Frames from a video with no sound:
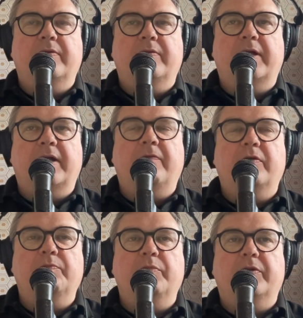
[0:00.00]
effort,
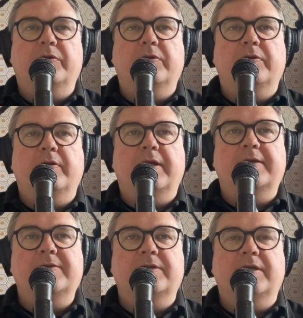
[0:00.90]
but it
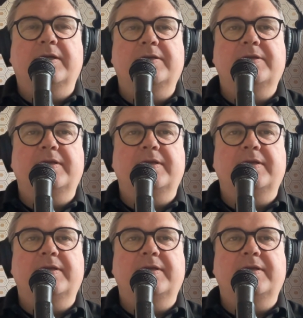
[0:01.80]
isn't an easy